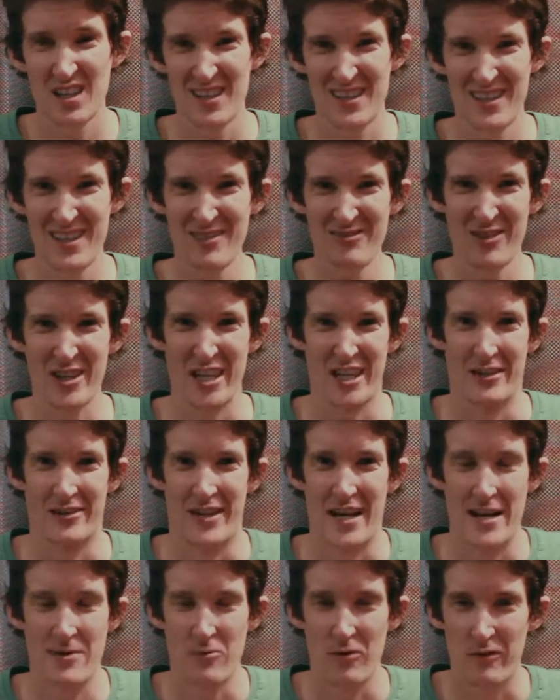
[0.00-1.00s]
they're really on
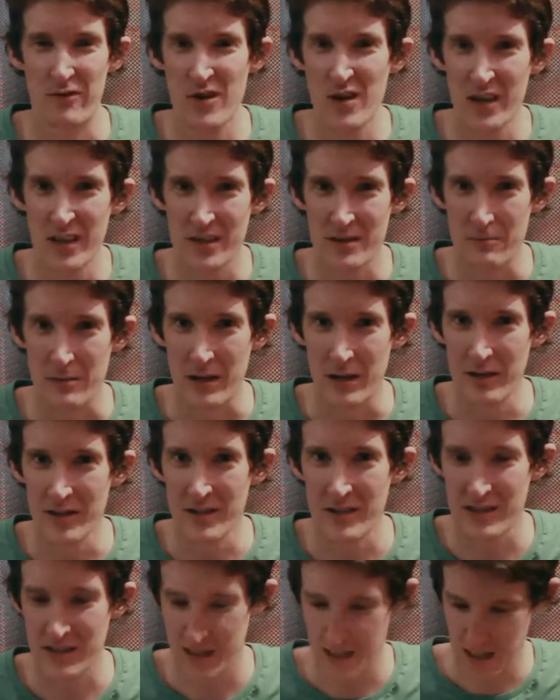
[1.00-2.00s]
equal footing, to be
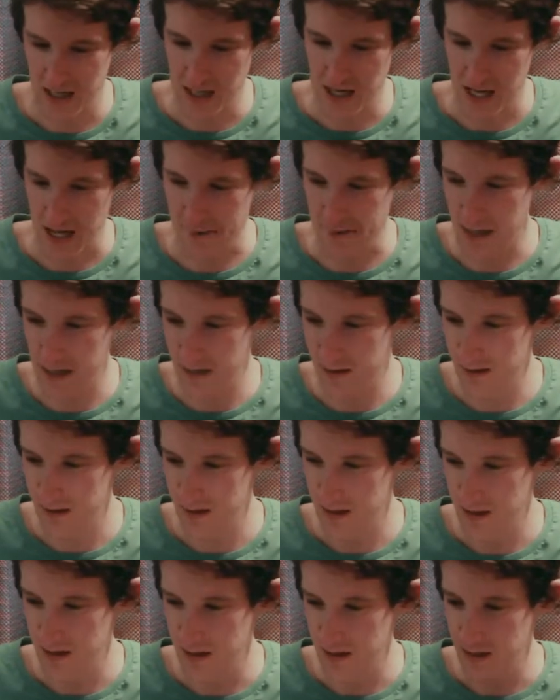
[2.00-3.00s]
honest. I mean,
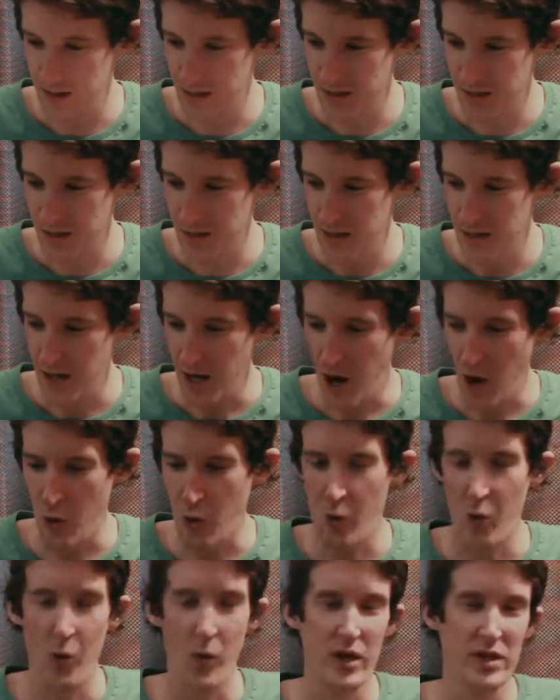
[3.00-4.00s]
I'll
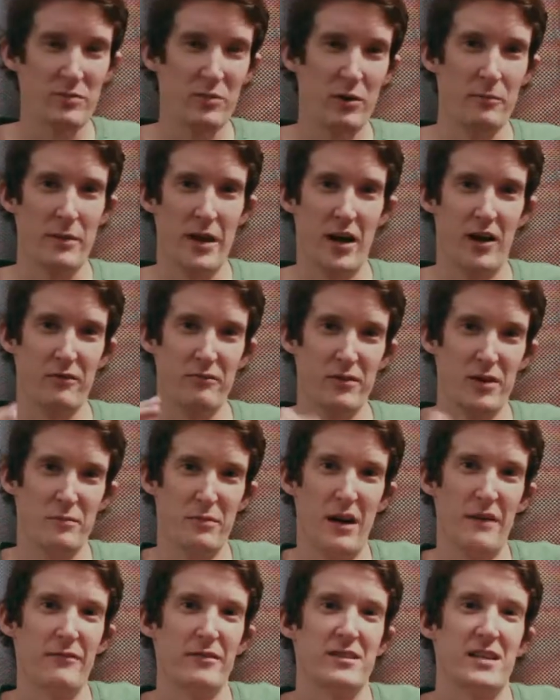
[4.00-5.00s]
always put Matt Hoffman
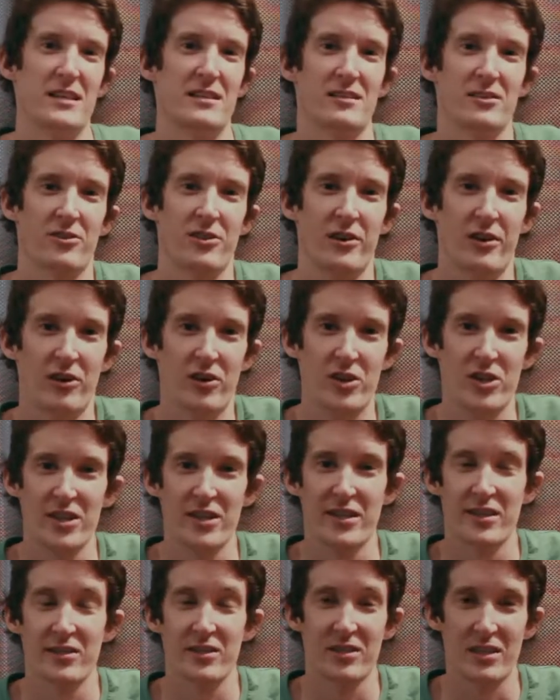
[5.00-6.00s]
above Assassin's Creed Origins
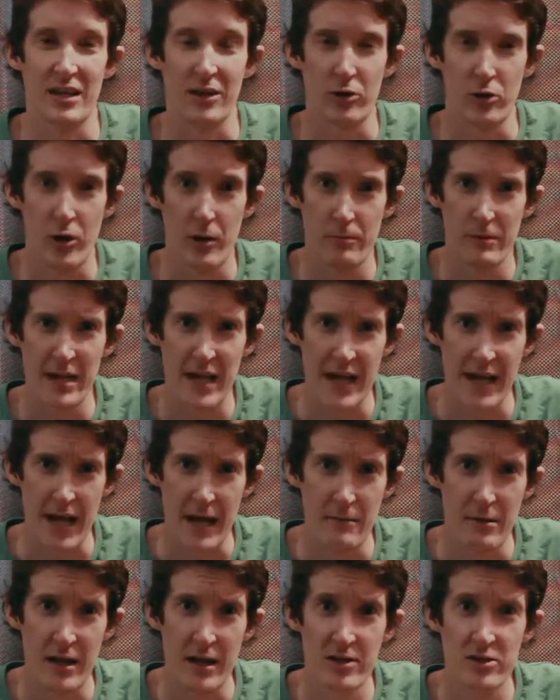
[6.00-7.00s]
just because I grew up with that game
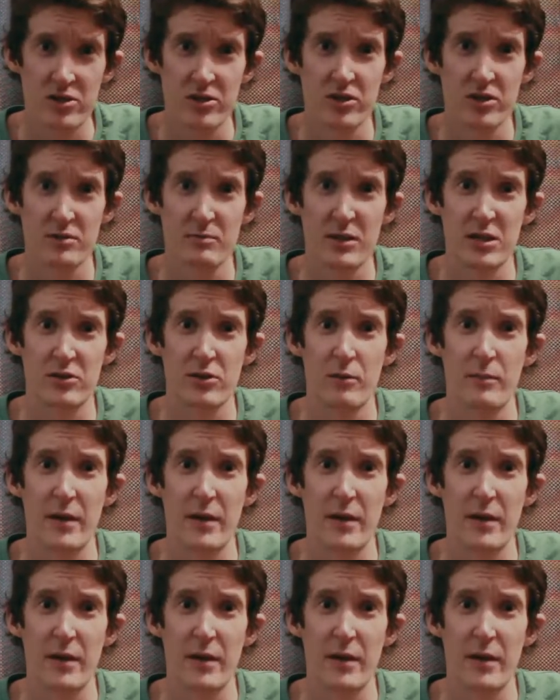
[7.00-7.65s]
and it introduced me to a